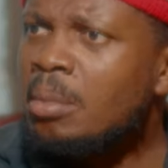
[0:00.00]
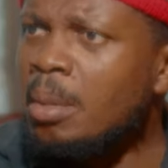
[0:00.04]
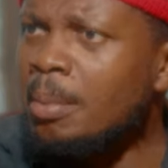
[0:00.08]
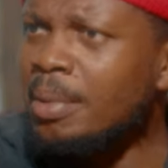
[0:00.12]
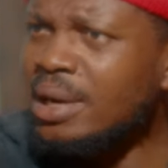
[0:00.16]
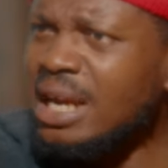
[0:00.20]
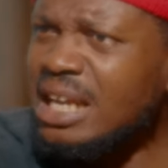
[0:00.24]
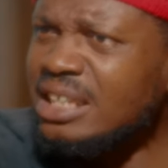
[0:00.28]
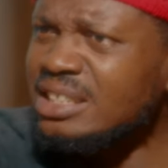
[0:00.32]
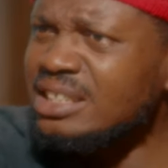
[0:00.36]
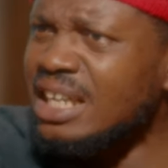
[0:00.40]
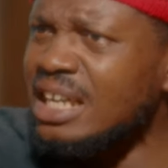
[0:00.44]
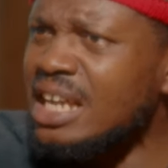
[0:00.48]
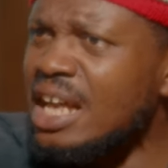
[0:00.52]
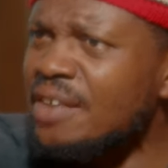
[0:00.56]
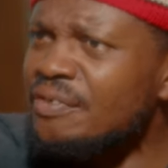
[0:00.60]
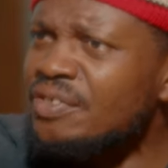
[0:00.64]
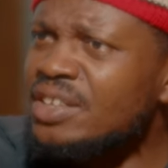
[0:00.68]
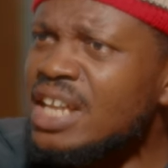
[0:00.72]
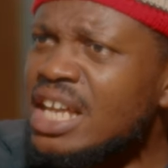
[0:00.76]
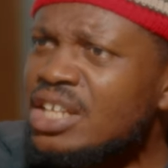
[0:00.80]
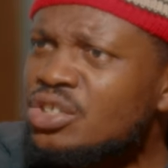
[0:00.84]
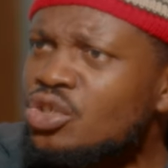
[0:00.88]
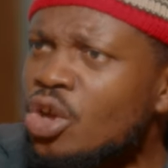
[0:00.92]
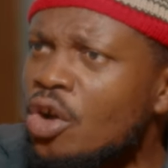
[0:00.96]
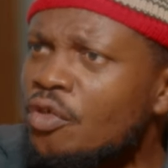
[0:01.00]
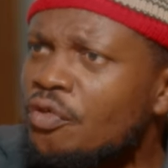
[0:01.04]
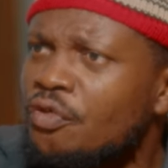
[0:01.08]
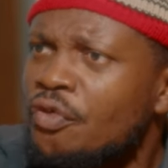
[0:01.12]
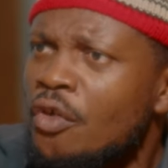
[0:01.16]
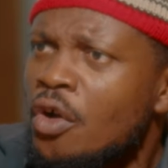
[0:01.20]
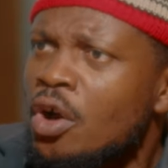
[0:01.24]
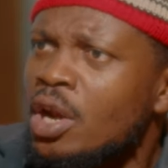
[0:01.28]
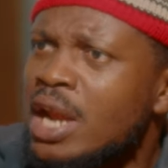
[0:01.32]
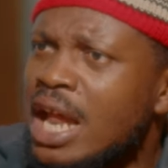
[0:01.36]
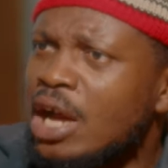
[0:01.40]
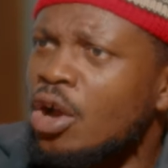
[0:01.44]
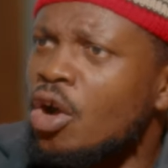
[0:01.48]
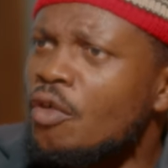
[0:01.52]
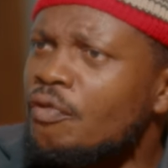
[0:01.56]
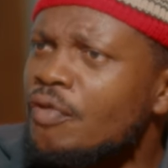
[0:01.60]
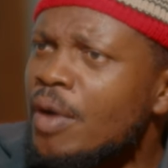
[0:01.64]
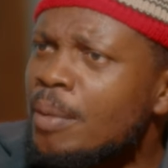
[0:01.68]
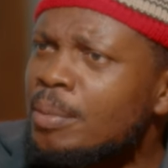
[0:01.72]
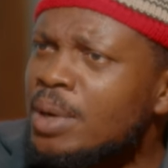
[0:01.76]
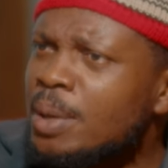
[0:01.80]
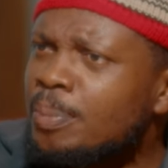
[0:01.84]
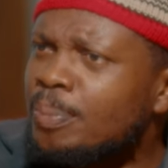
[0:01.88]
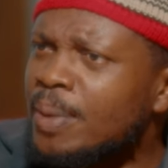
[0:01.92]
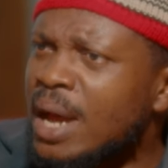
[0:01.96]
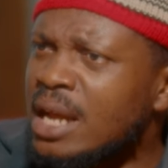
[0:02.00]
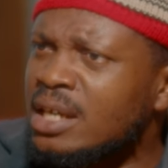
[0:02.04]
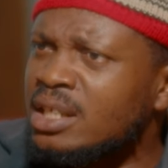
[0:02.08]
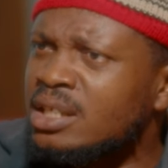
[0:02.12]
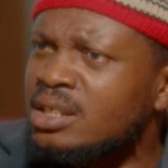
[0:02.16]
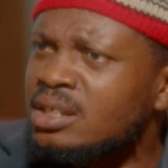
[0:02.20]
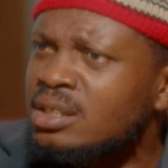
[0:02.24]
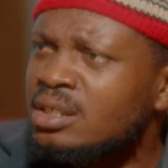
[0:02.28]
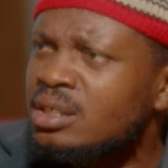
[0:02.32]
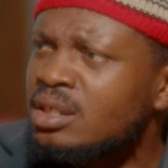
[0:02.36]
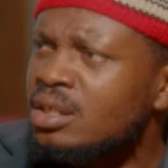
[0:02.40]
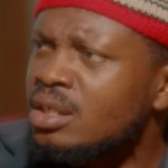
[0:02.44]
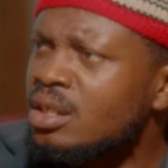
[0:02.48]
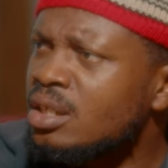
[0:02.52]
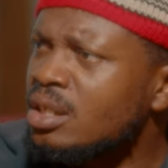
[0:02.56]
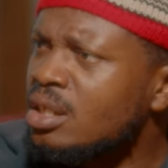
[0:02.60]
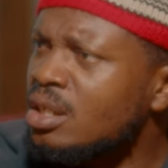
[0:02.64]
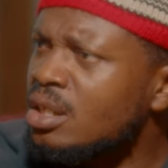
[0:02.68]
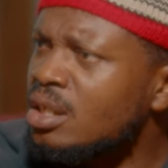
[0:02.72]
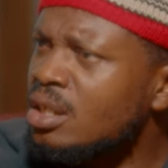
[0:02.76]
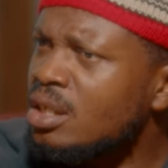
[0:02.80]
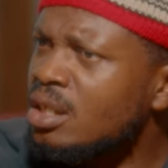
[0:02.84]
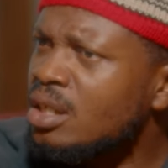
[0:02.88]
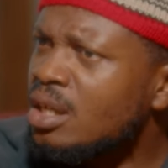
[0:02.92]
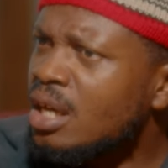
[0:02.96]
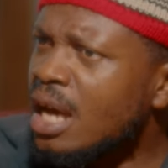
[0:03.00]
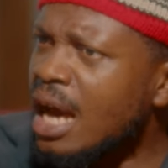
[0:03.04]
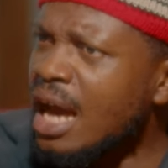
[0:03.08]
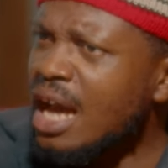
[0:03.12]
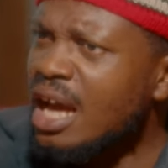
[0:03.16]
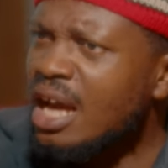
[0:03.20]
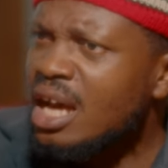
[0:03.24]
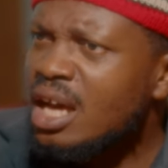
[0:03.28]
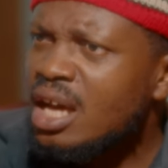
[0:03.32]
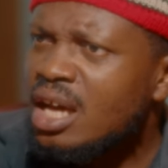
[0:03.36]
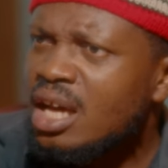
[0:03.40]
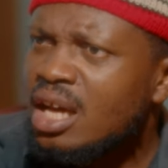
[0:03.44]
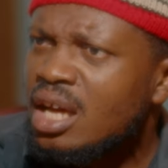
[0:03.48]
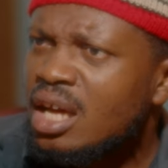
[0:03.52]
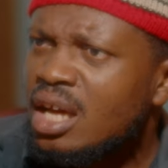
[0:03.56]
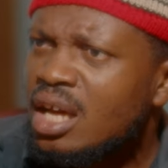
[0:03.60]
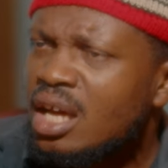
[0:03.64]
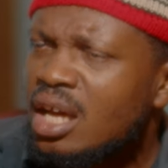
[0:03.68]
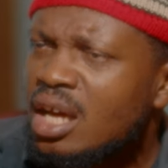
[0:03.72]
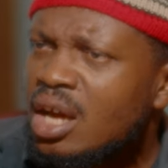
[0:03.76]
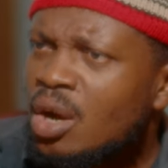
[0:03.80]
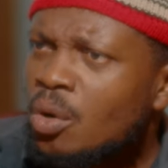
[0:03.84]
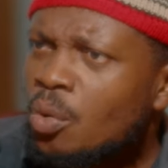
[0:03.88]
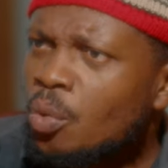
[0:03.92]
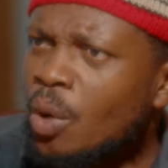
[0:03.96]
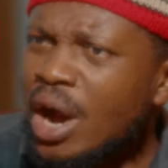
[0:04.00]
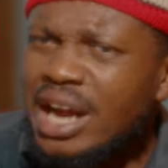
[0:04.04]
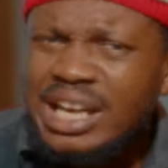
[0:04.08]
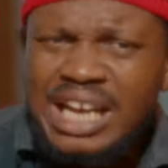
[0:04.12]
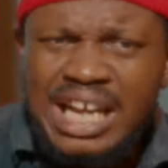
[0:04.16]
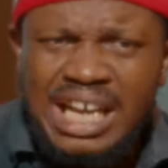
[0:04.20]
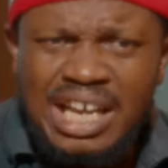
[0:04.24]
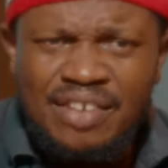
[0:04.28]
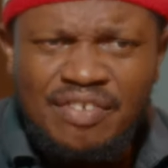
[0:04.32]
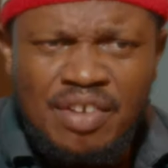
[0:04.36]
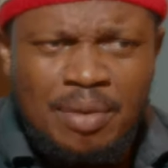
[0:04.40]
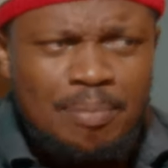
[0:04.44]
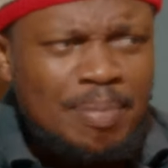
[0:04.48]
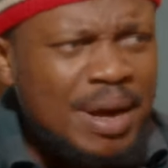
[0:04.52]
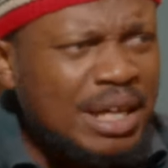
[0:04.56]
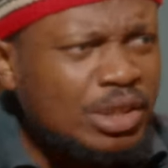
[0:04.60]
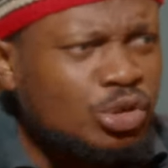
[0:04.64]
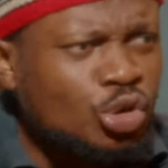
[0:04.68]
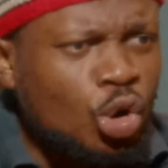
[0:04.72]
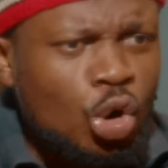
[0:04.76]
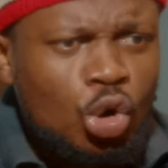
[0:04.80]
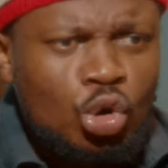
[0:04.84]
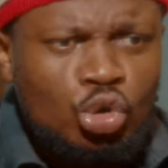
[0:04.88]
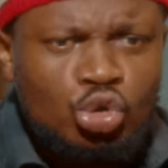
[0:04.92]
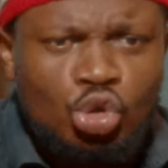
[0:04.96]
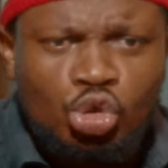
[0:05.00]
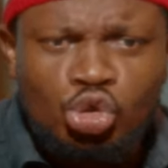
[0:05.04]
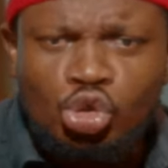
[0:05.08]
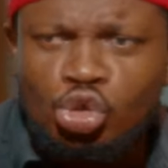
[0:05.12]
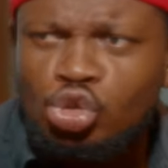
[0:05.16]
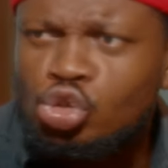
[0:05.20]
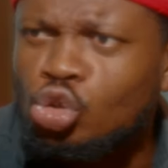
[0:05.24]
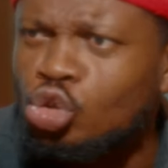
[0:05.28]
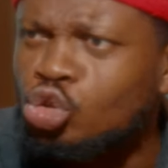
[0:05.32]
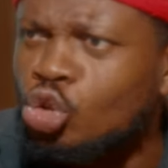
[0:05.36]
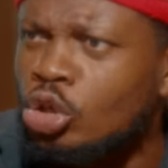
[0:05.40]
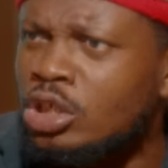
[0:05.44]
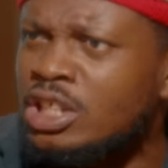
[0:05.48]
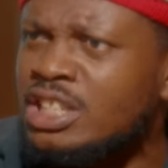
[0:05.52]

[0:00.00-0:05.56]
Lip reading: Mama, that is an evidence of lack of family planning. Why are they giving birth to